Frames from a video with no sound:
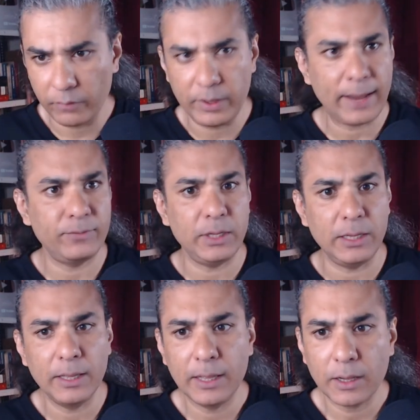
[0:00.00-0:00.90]
We have
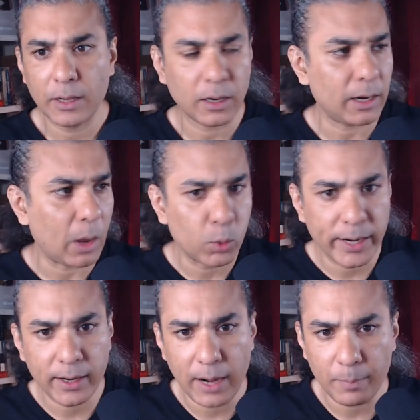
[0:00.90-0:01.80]
the
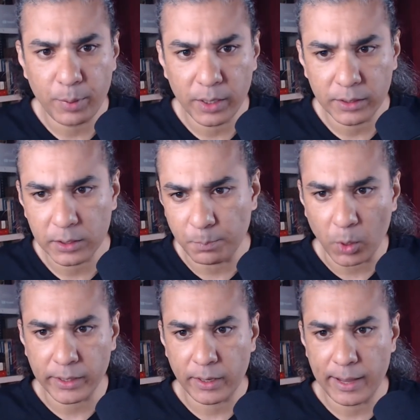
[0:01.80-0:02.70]
clouded leopard, the
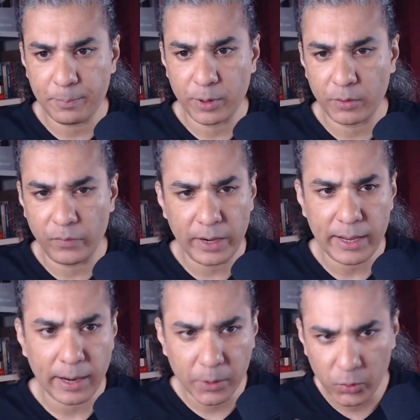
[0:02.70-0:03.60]
spotted leopard,
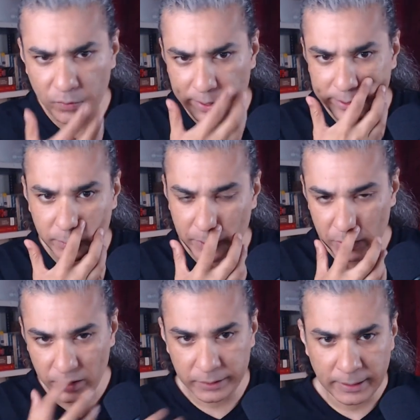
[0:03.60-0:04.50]
very hard to find
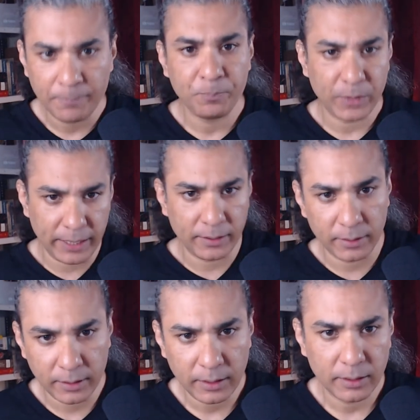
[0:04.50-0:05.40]
species
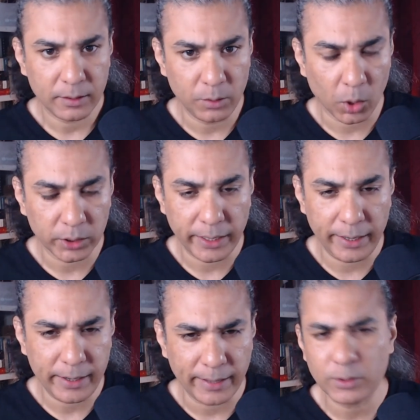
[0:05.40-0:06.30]
in northern
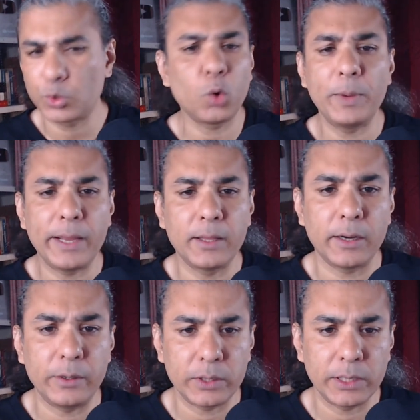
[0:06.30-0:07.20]
India, and so many
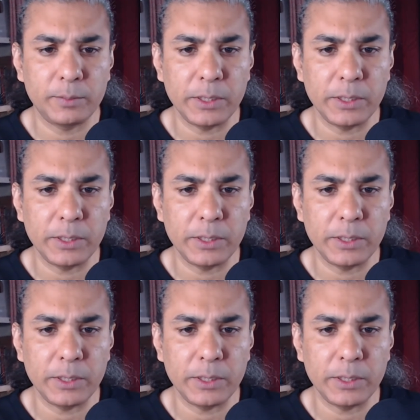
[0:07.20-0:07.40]
other interesting